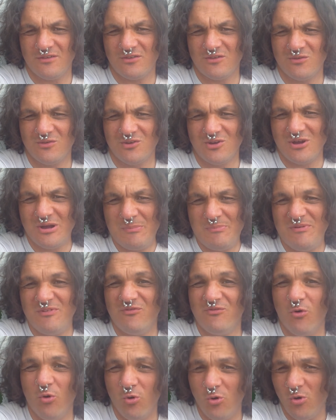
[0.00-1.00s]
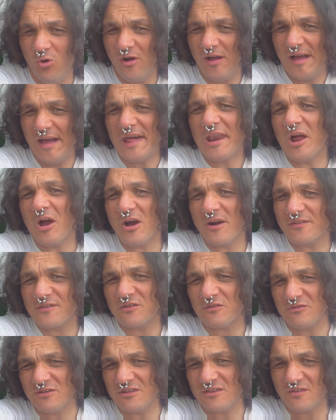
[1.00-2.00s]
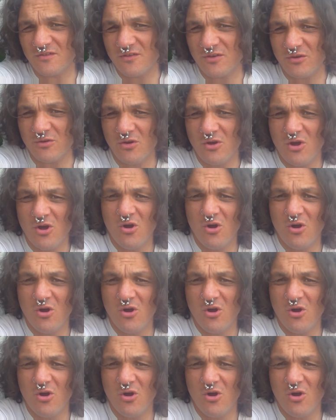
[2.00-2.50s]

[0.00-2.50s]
So we've got a before and after interview